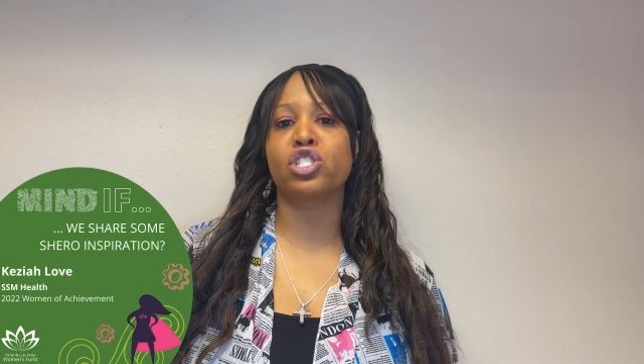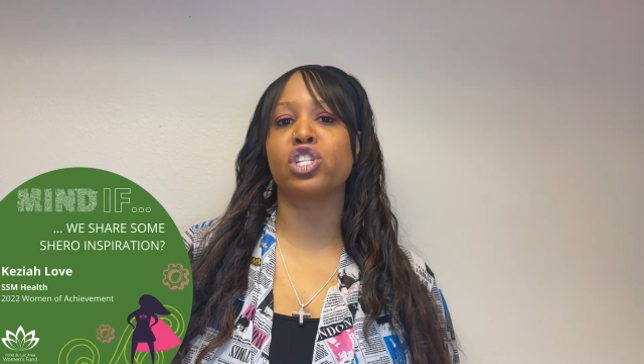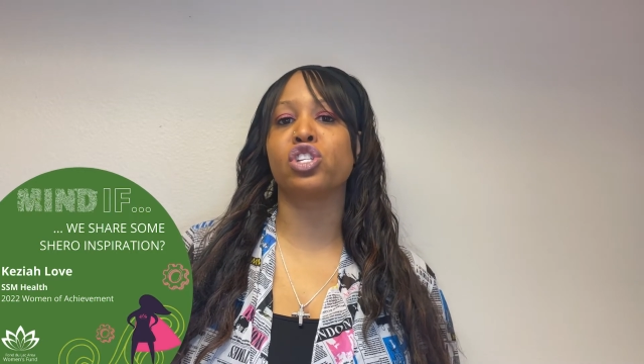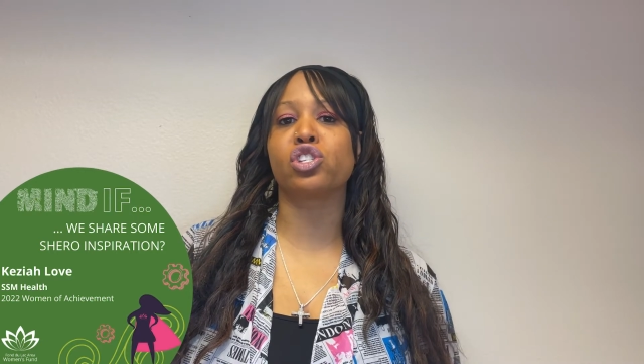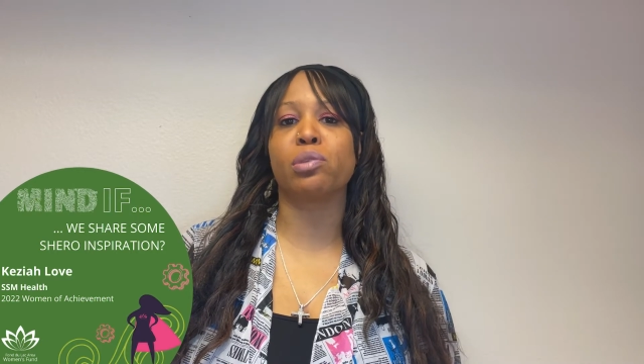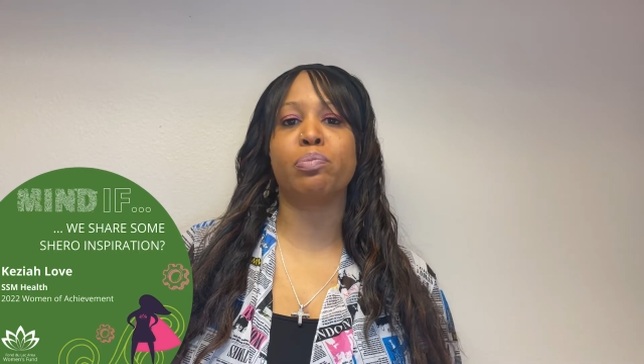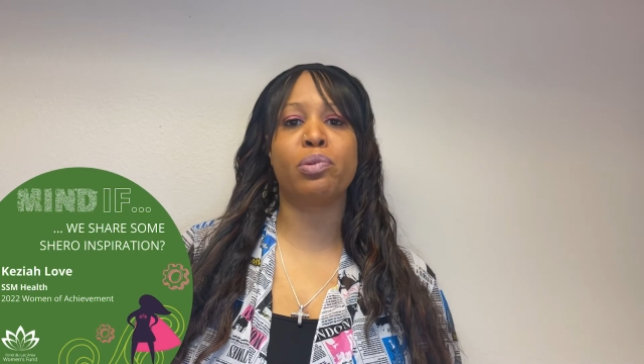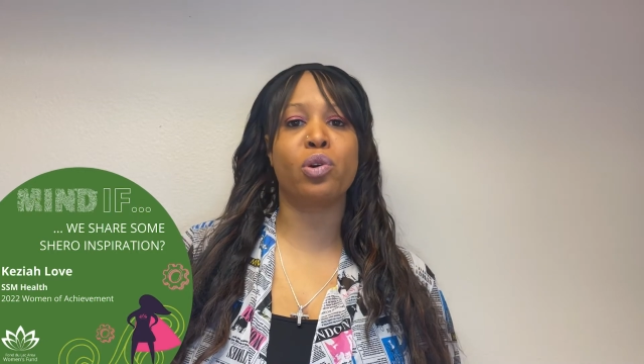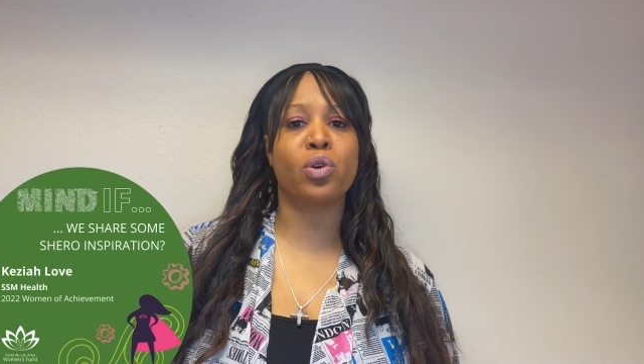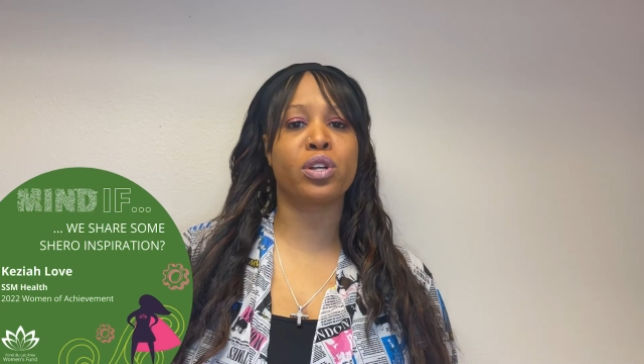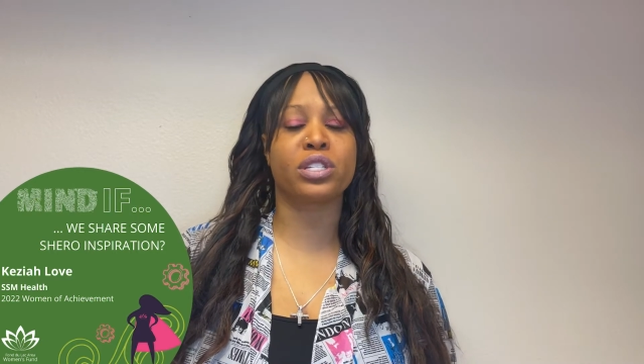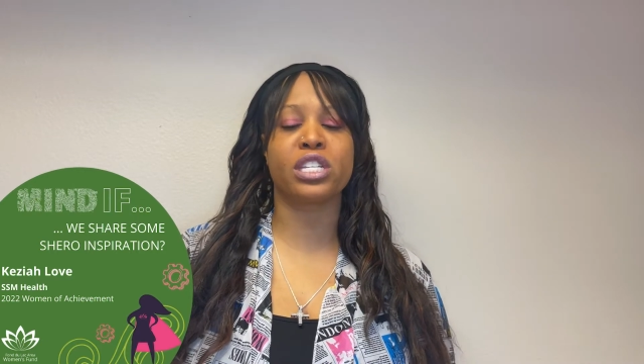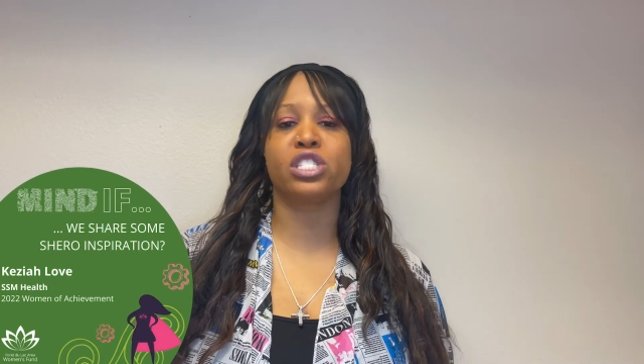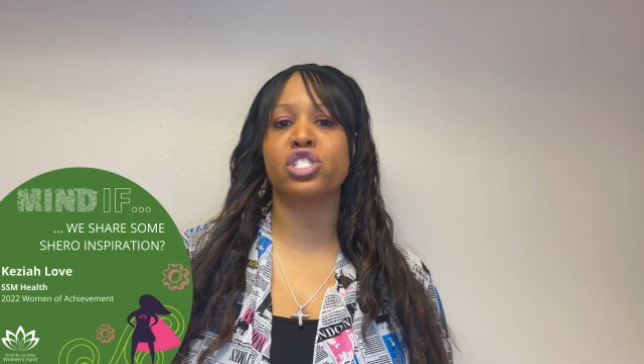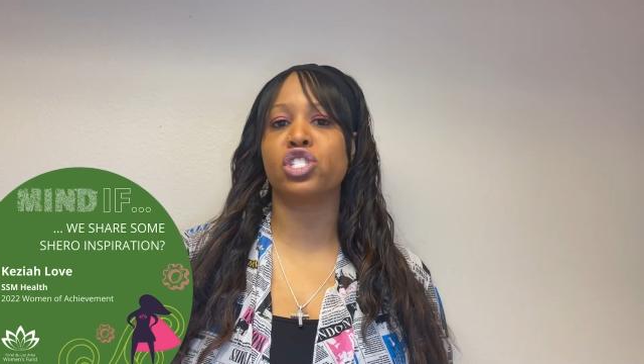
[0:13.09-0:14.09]
to
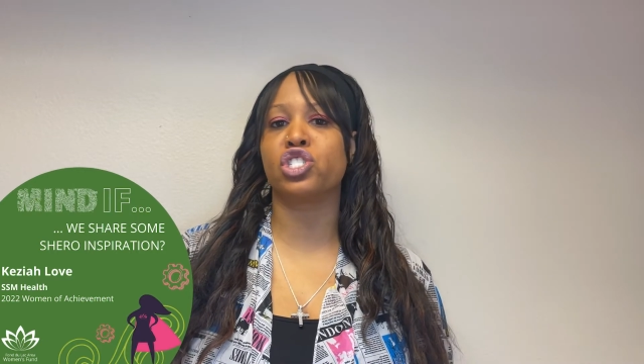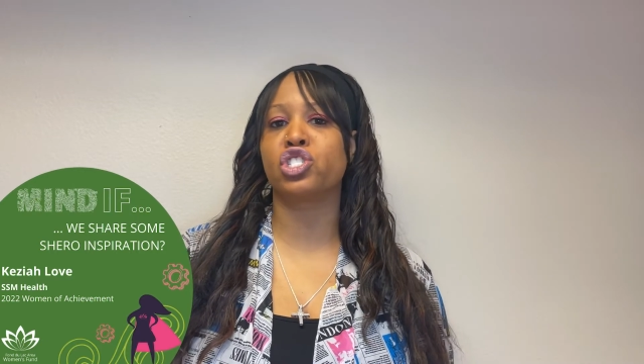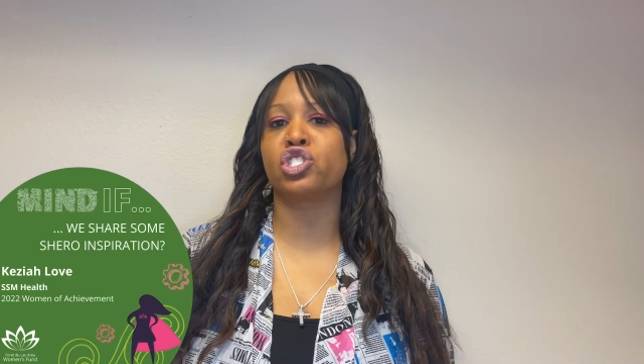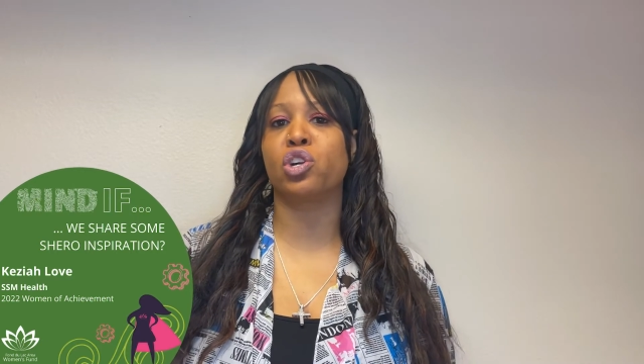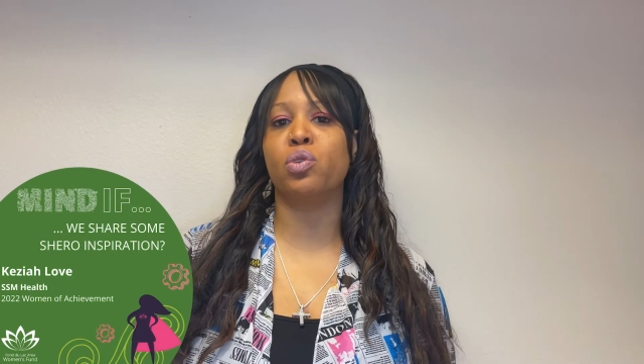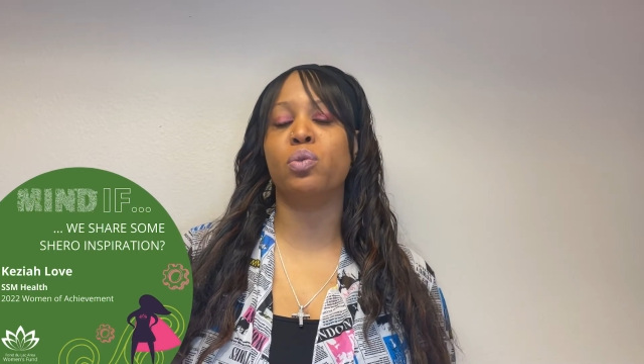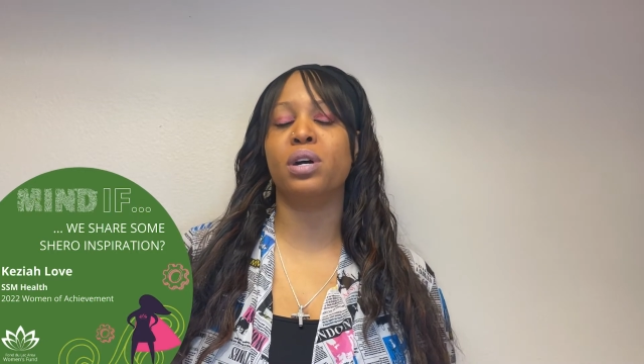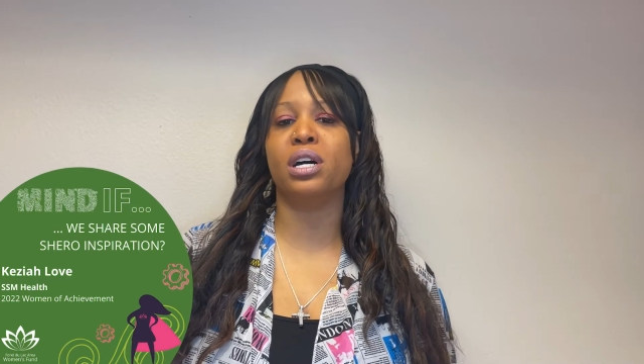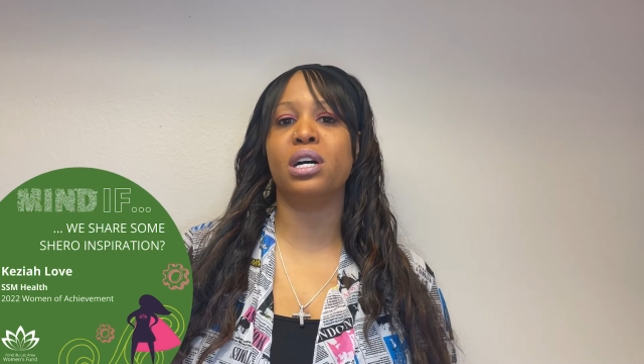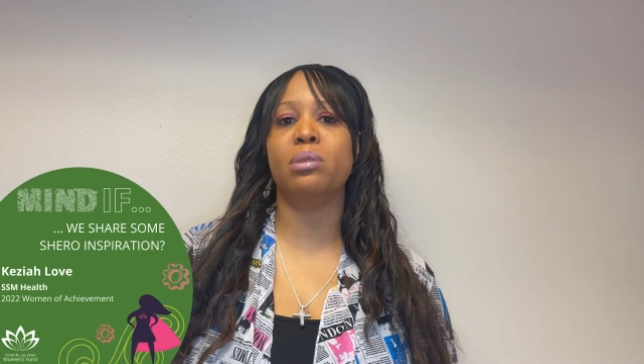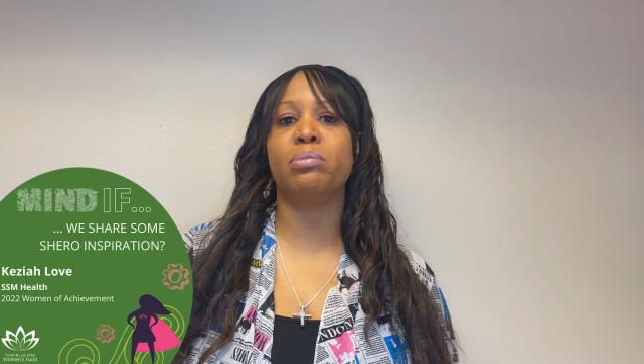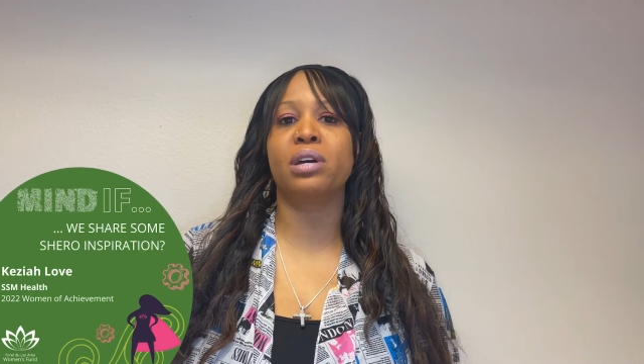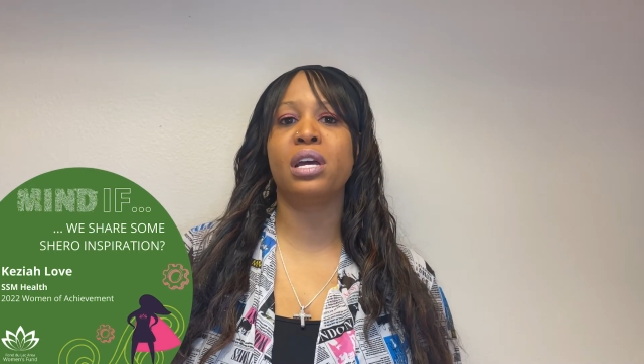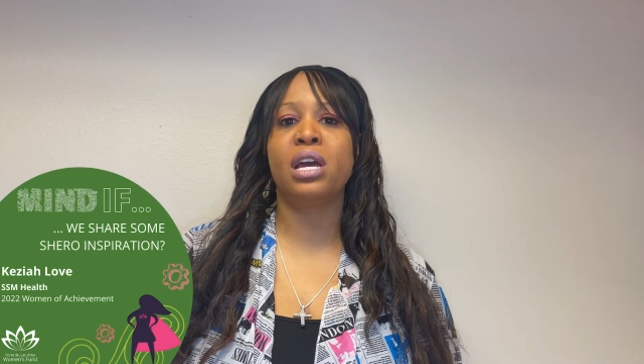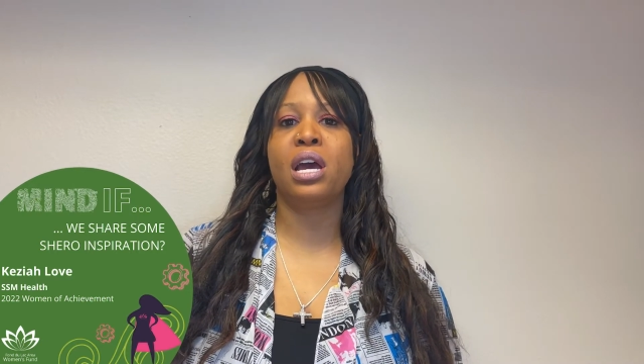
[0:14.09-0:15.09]
support and to show up,